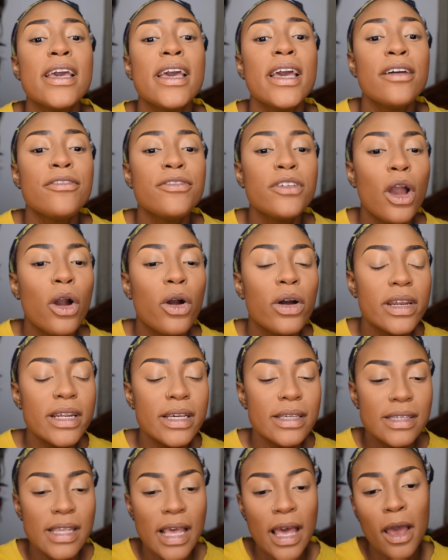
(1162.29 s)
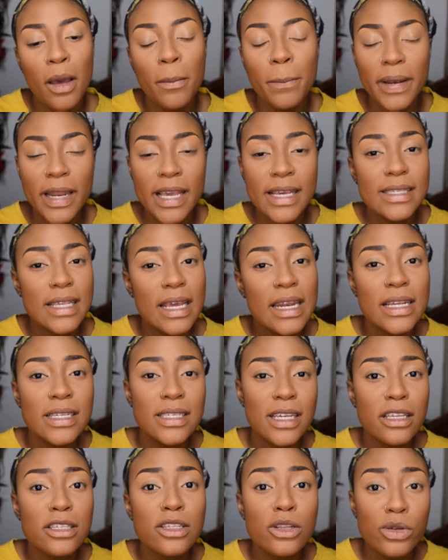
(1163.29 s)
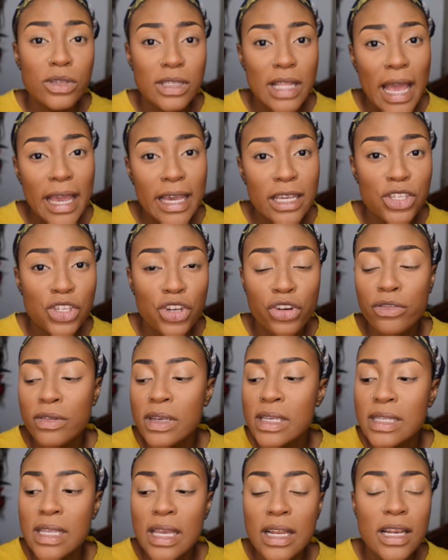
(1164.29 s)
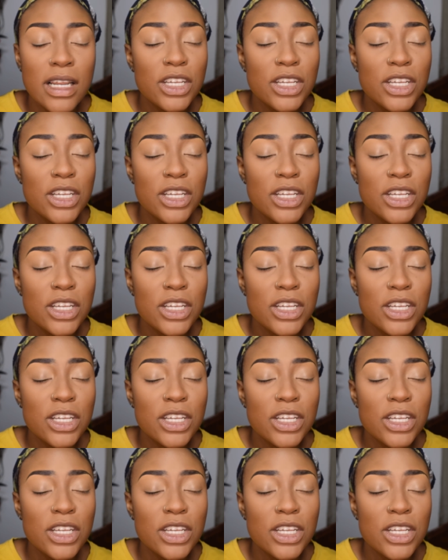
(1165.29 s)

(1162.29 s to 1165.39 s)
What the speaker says: If you're gonna set a place and it just looks like it's creasing,